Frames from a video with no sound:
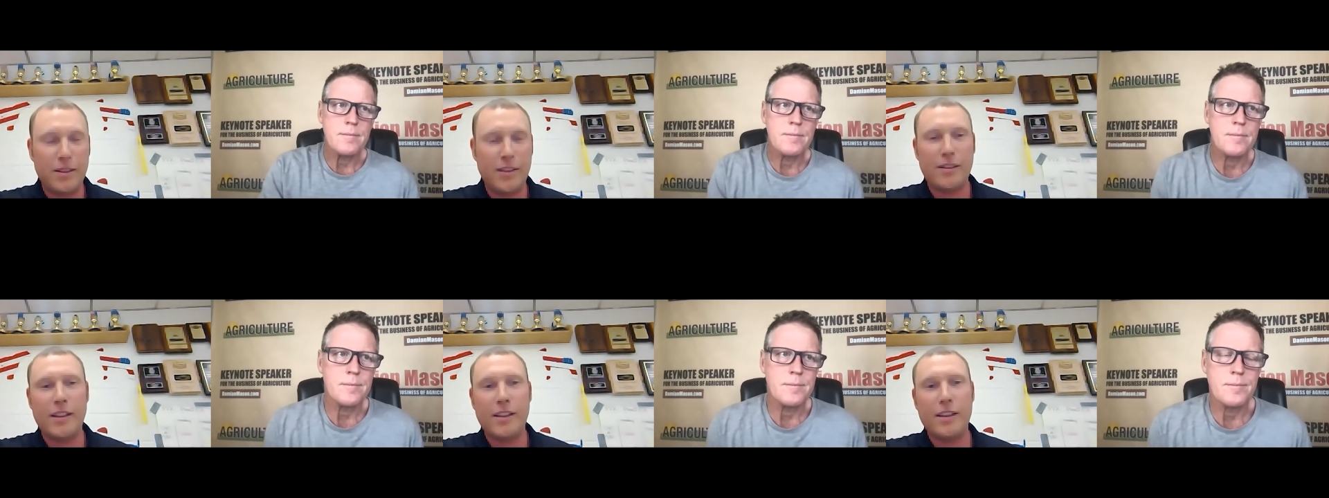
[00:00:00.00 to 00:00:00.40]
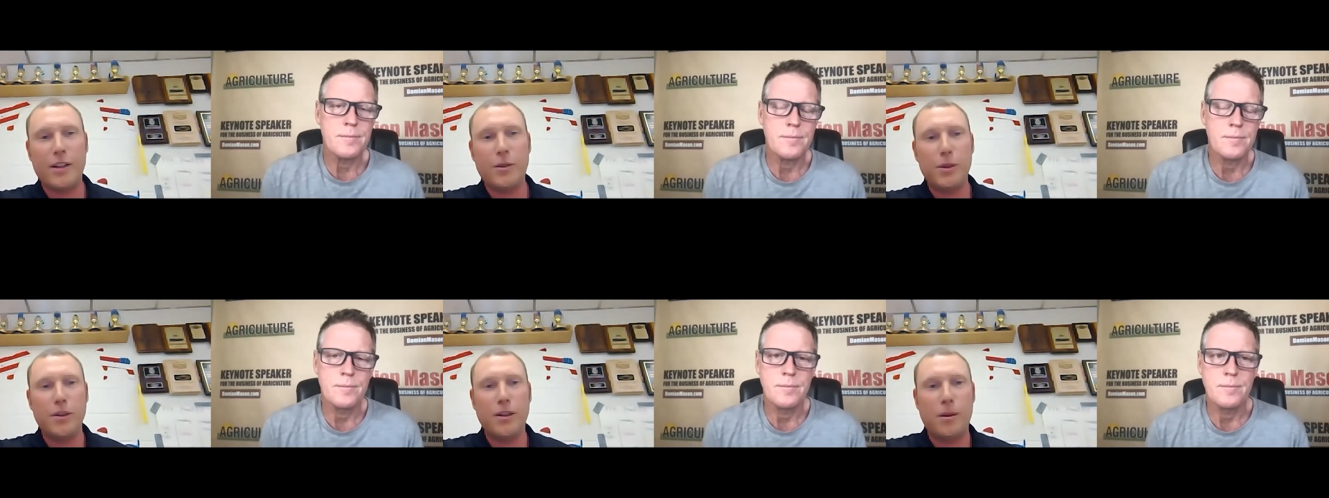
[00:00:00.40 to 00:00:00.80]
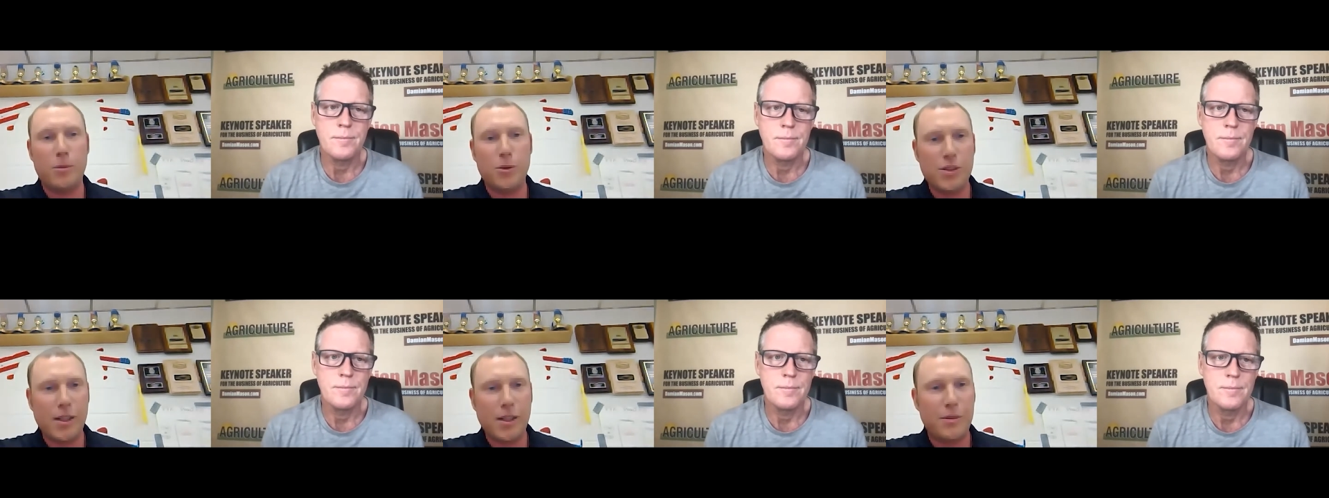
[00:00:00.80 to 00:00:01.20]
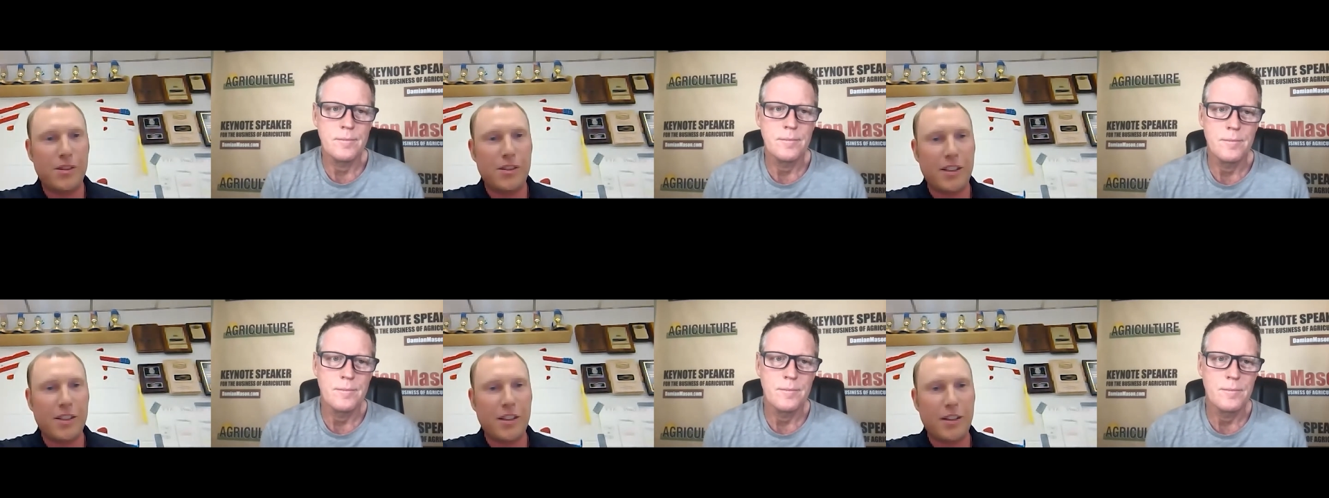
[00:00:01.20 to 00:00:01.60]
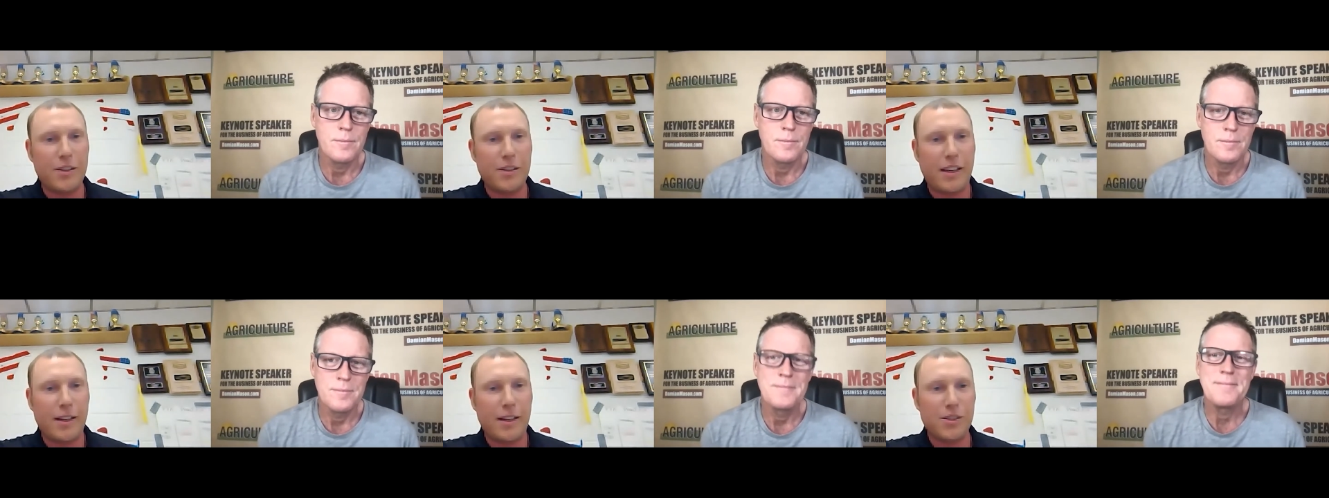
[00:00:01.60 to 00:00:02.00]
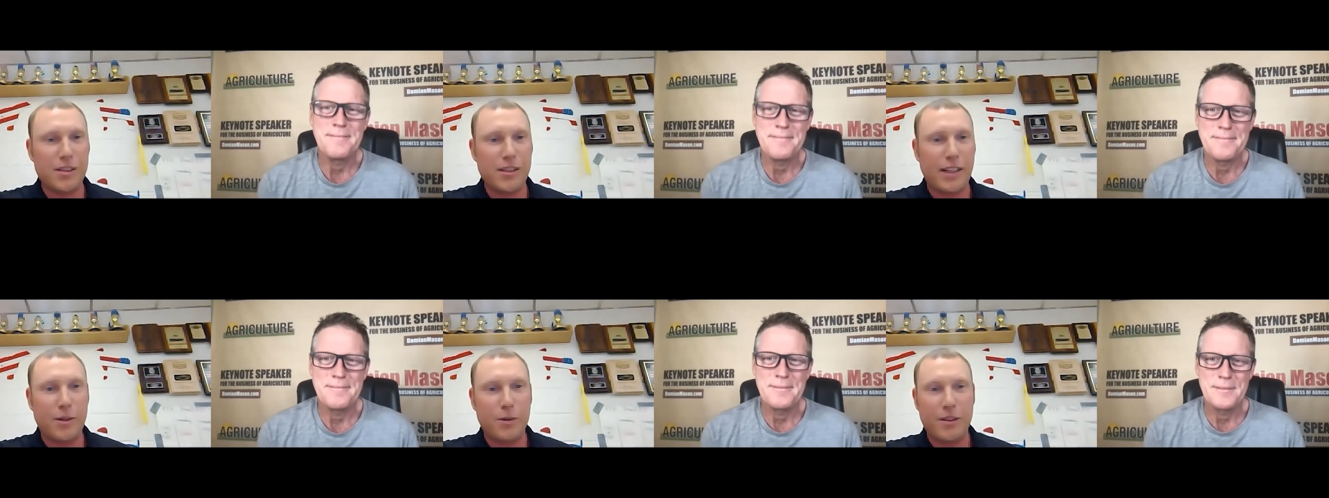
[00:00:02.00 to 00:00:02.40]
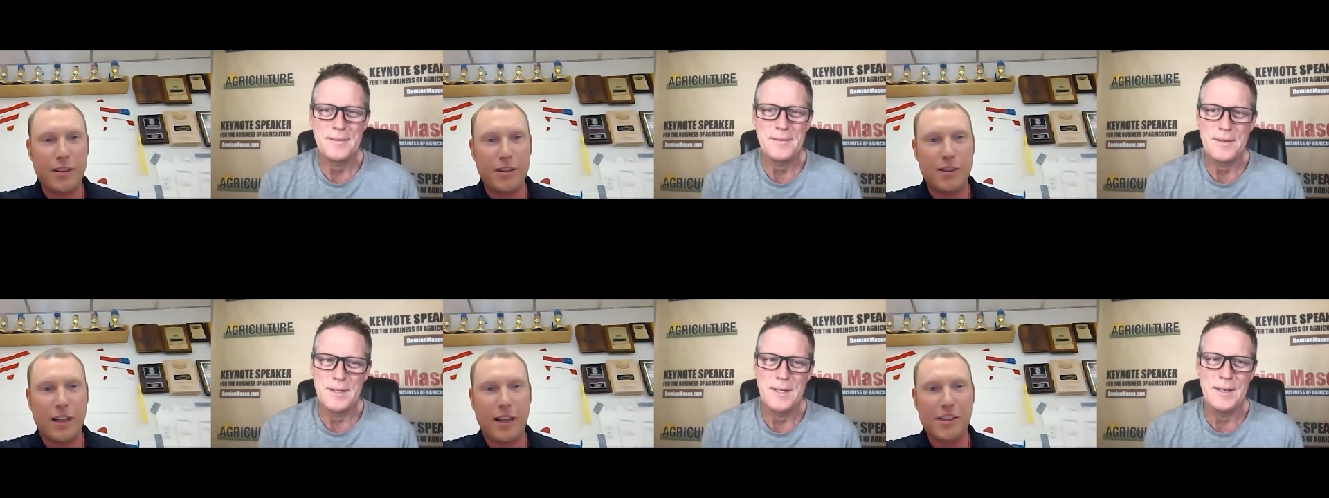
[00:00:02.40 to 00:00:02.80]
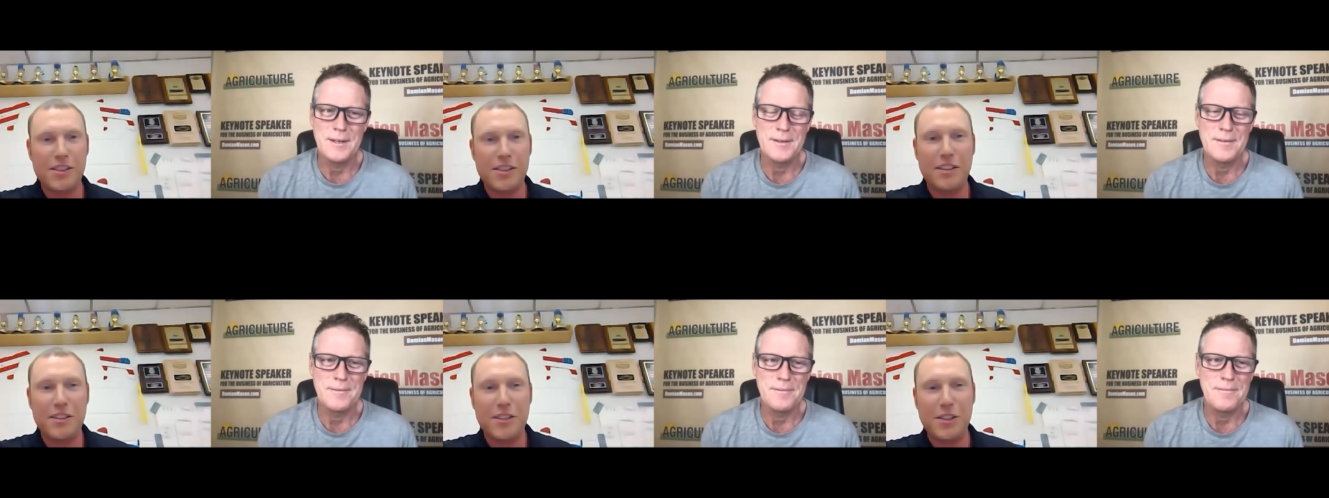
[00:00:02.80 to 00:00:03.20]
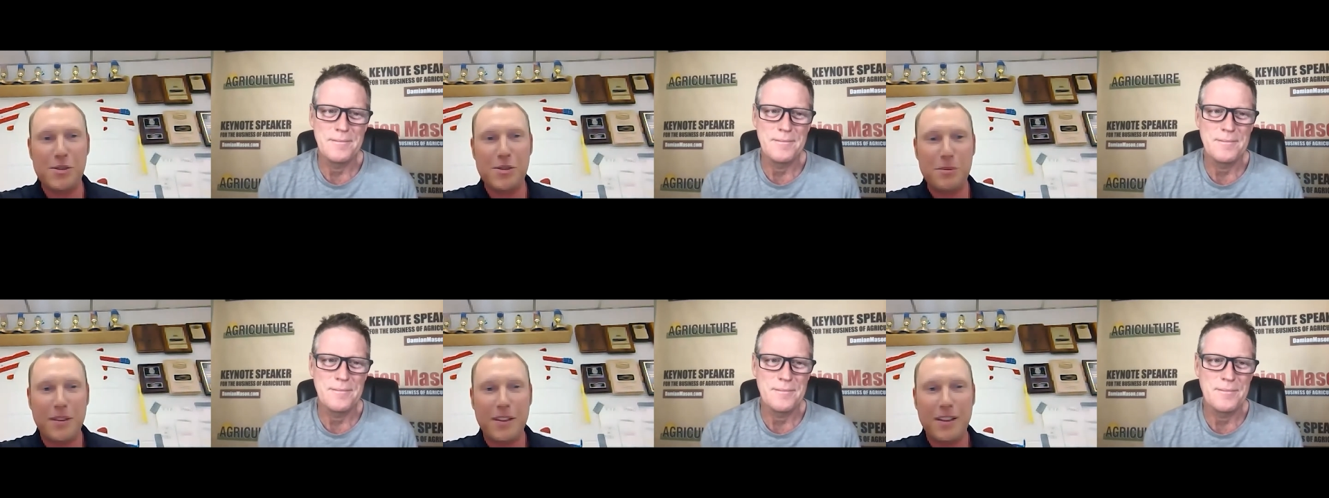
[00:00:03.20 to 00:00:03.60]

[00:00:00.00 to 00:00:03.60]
Speaker 1: Hell, I think we were almost up to 600,000 now with this last census.